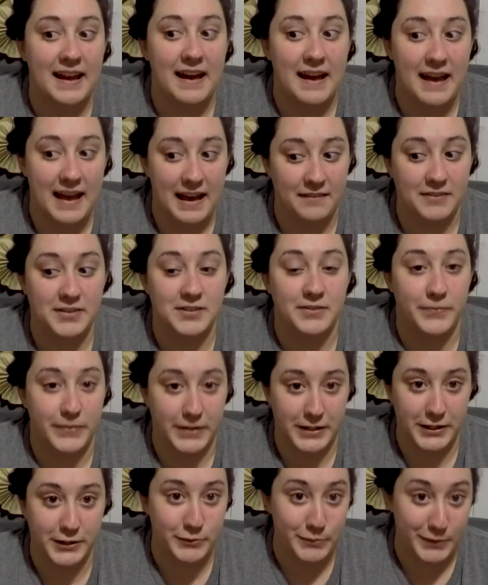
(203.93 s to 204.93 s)
I have to
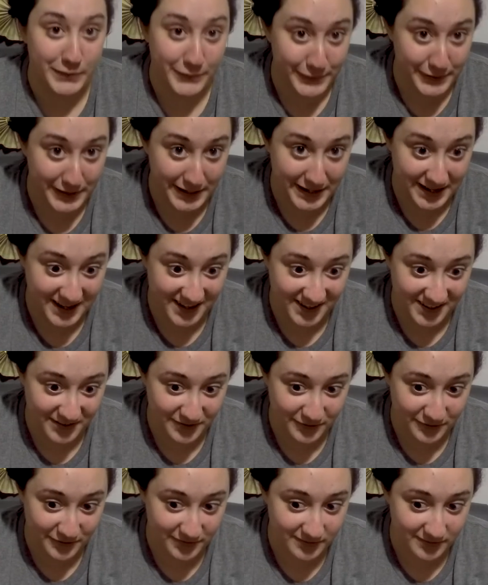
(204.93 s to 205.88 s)
finish my video.